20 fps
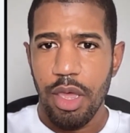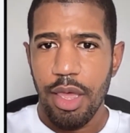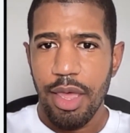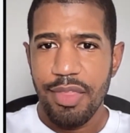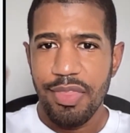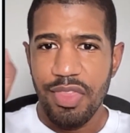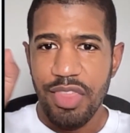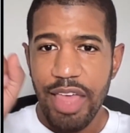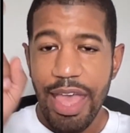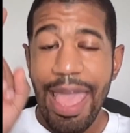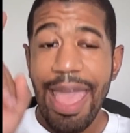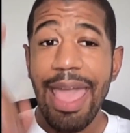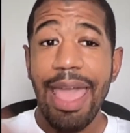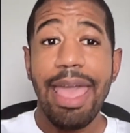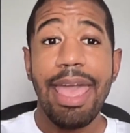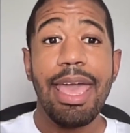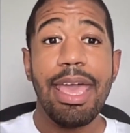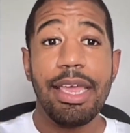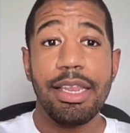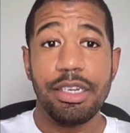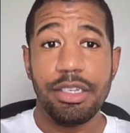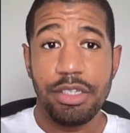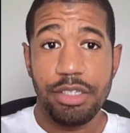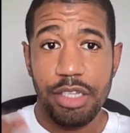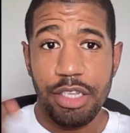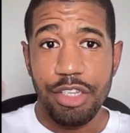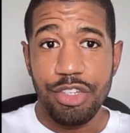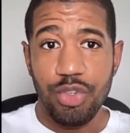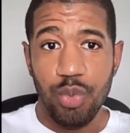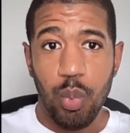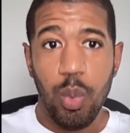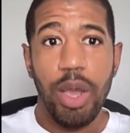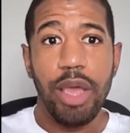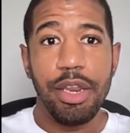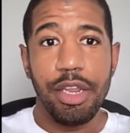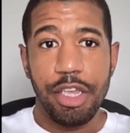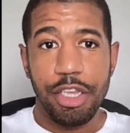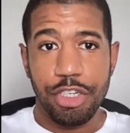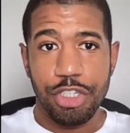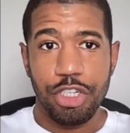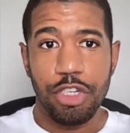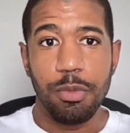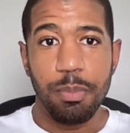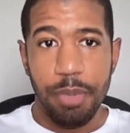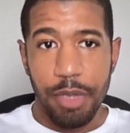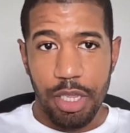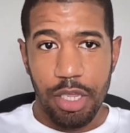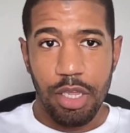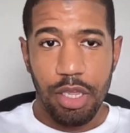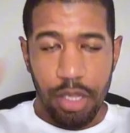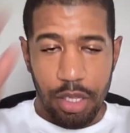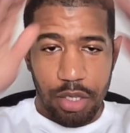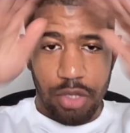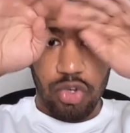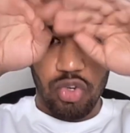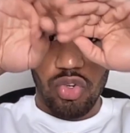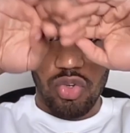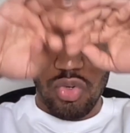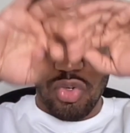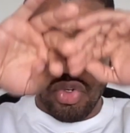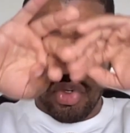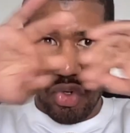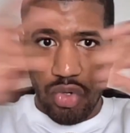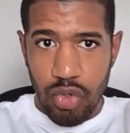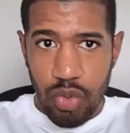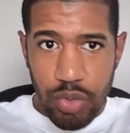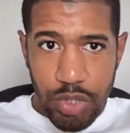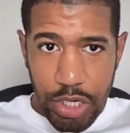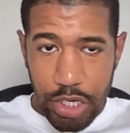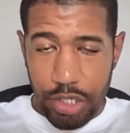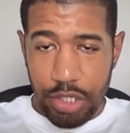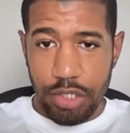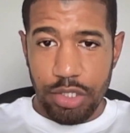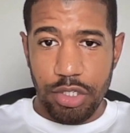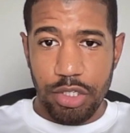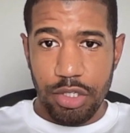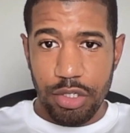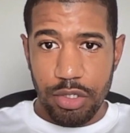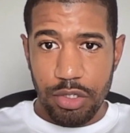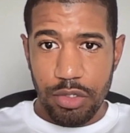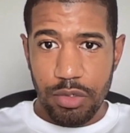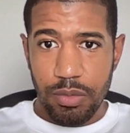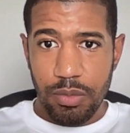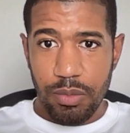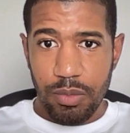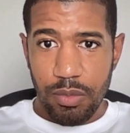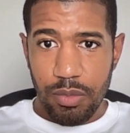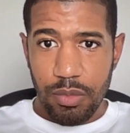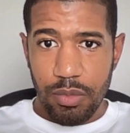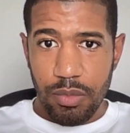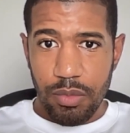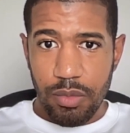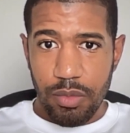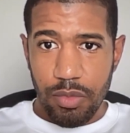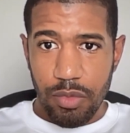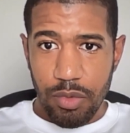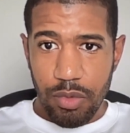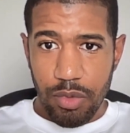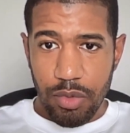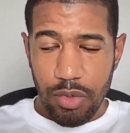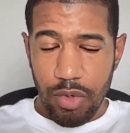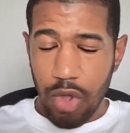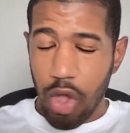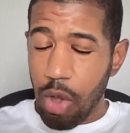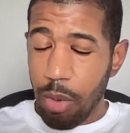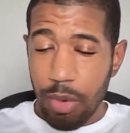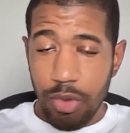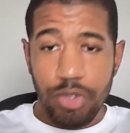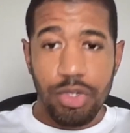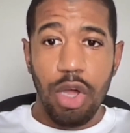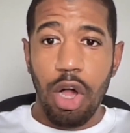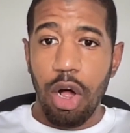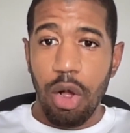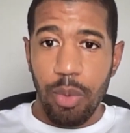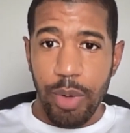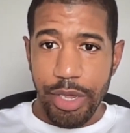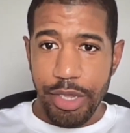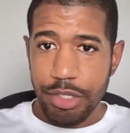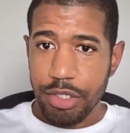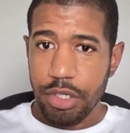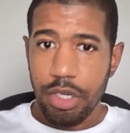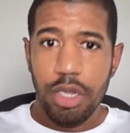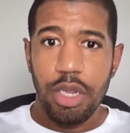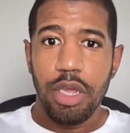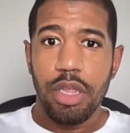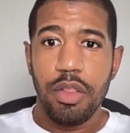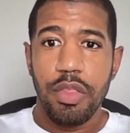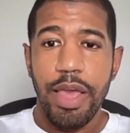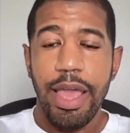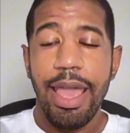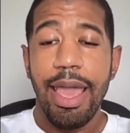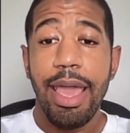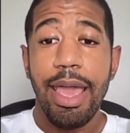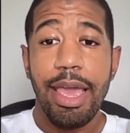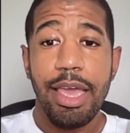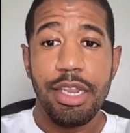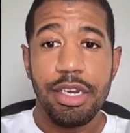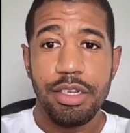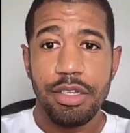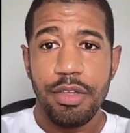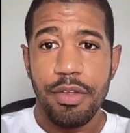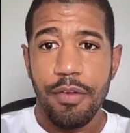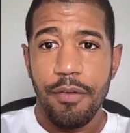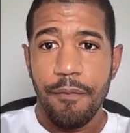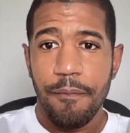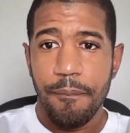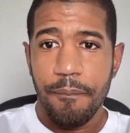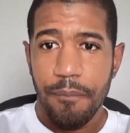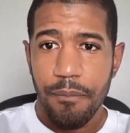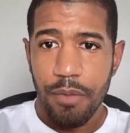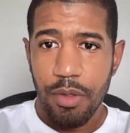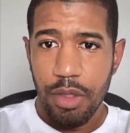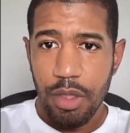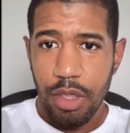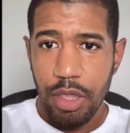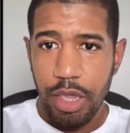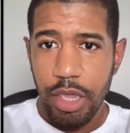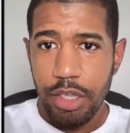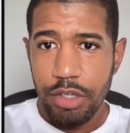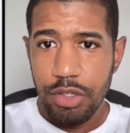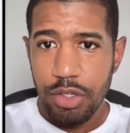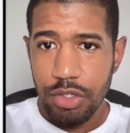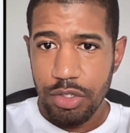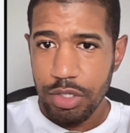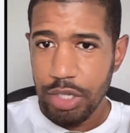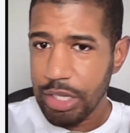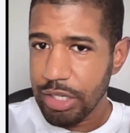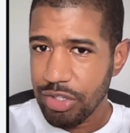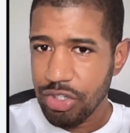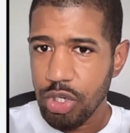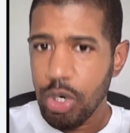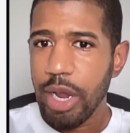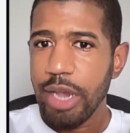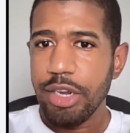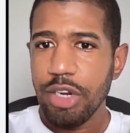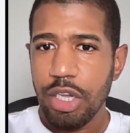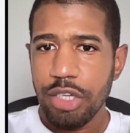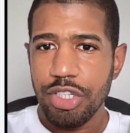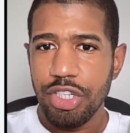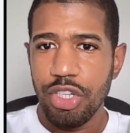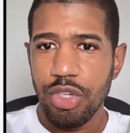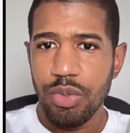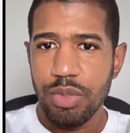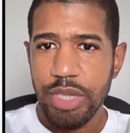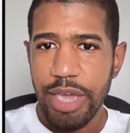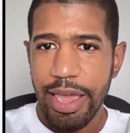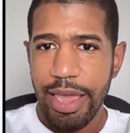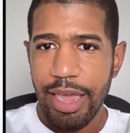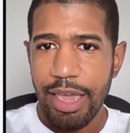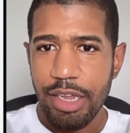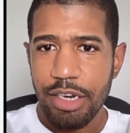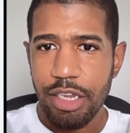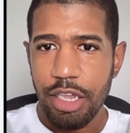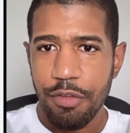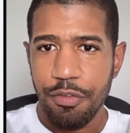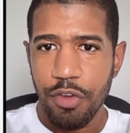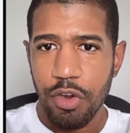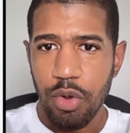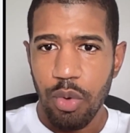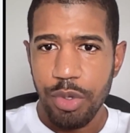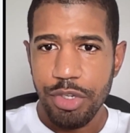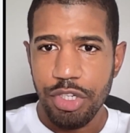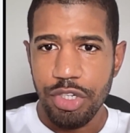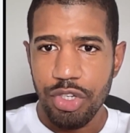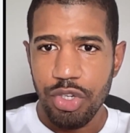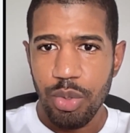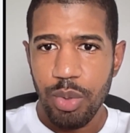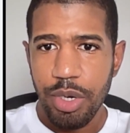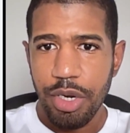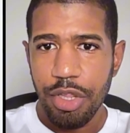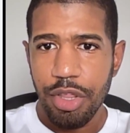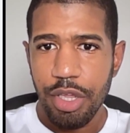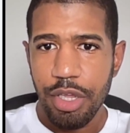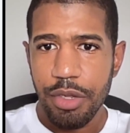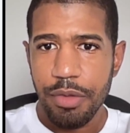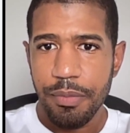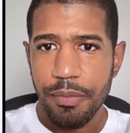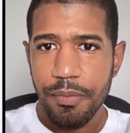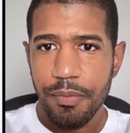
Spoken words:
The and is when it should be two sentences. Almost always. The and is like, try not to use and. If you're going to do anything,